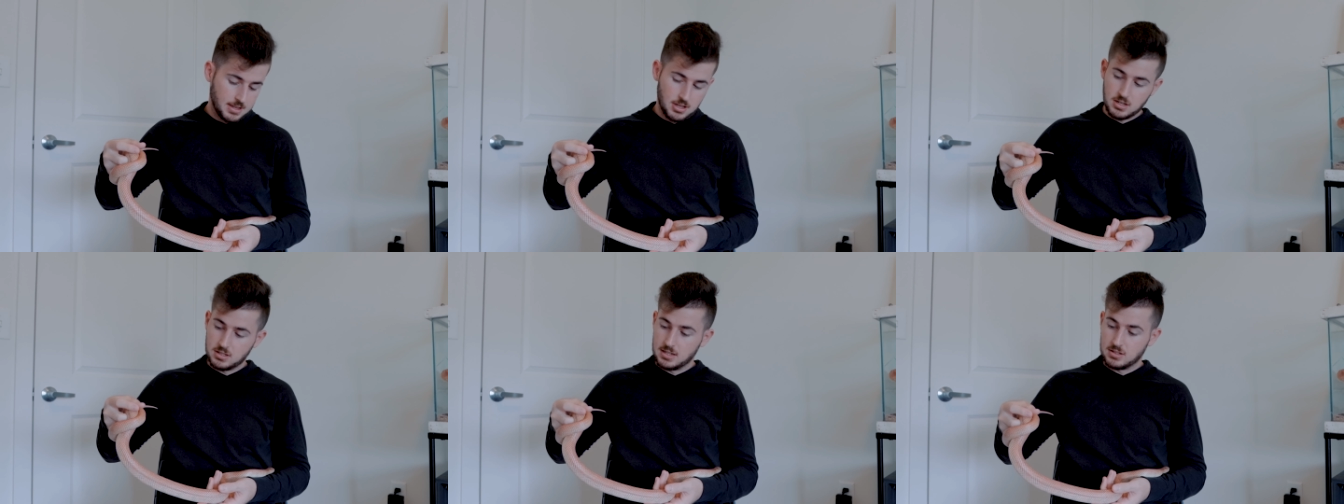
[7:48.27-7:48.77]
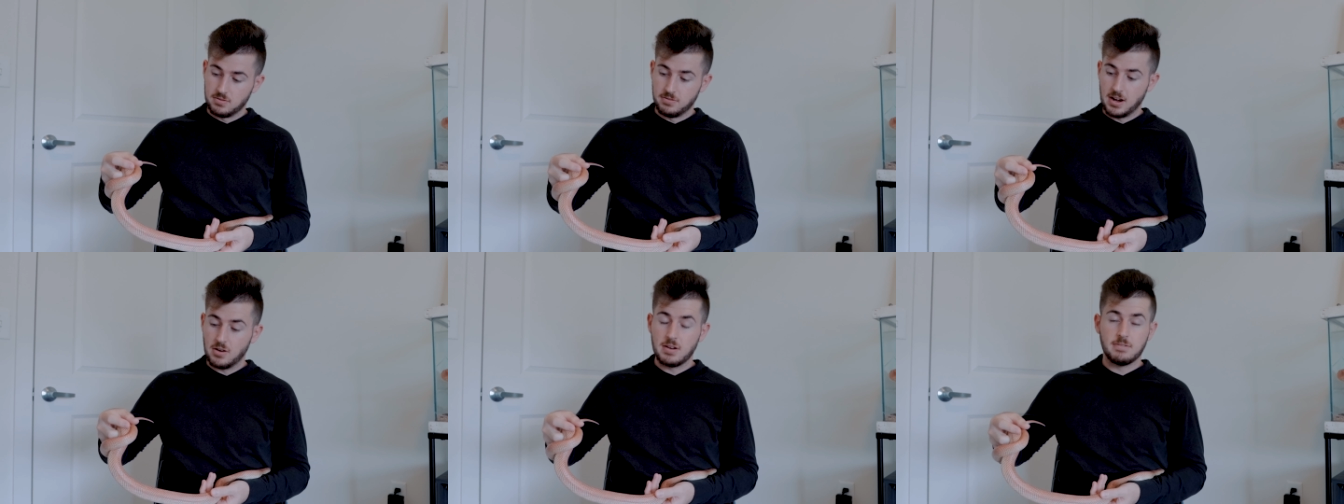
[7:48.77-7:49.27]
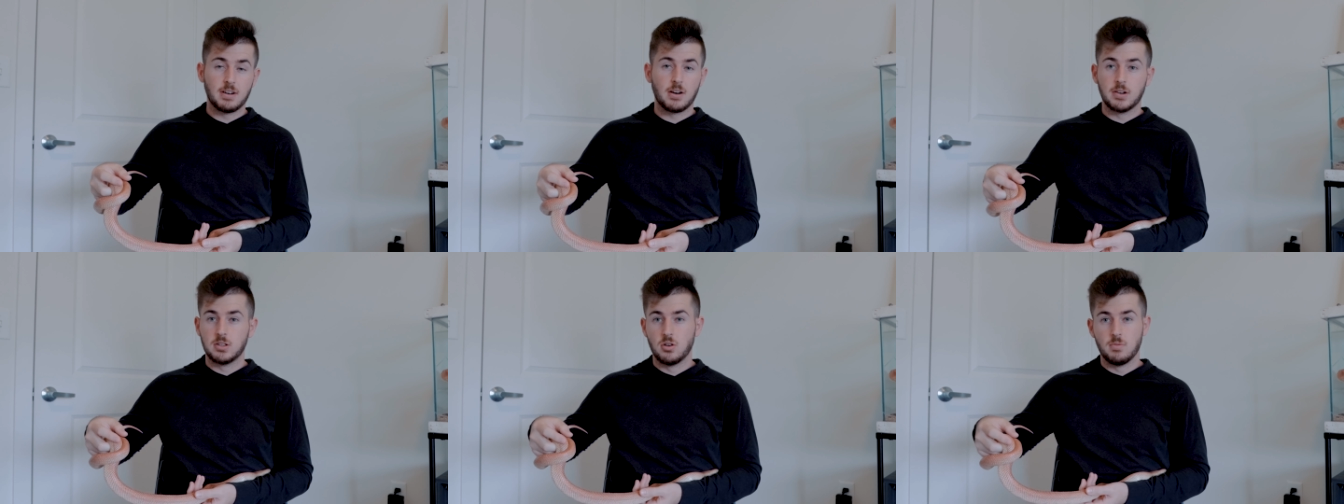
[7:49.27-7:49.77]
It does it's very
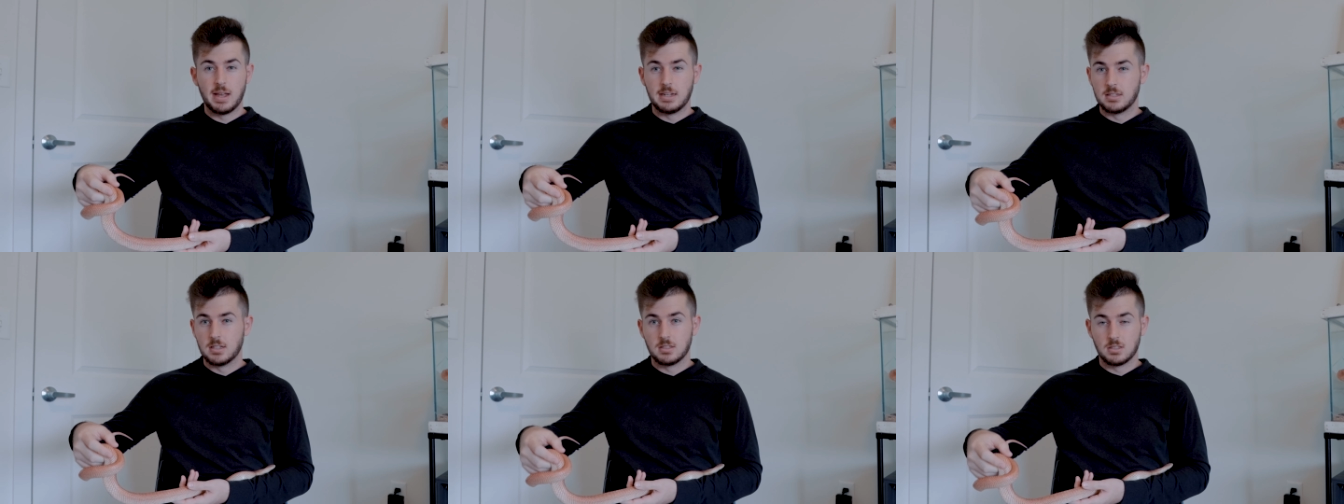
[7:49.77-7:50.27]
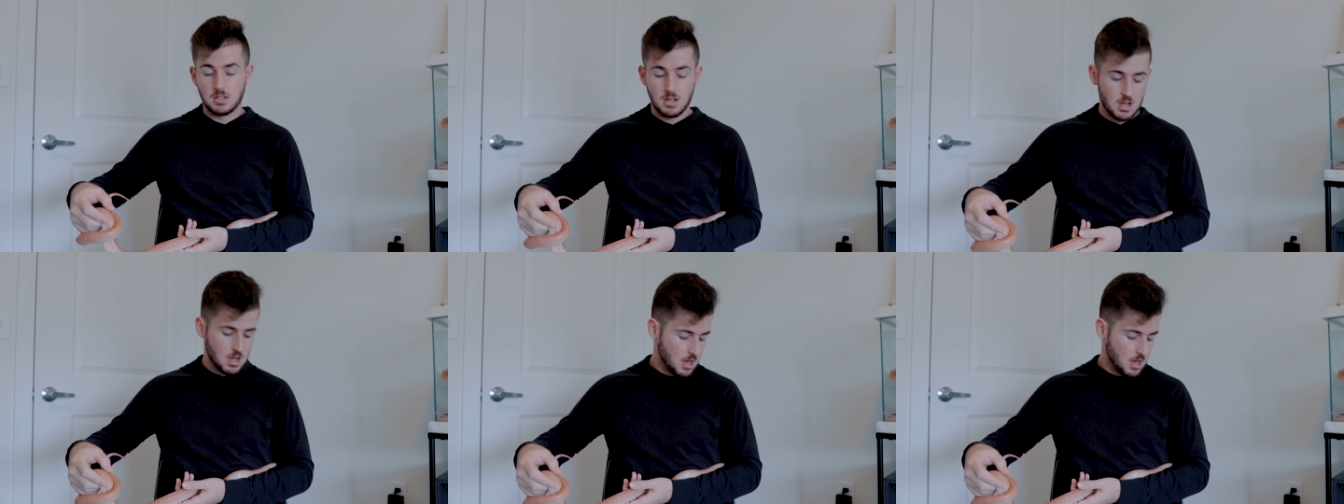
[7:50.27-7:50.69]
very low maintenance.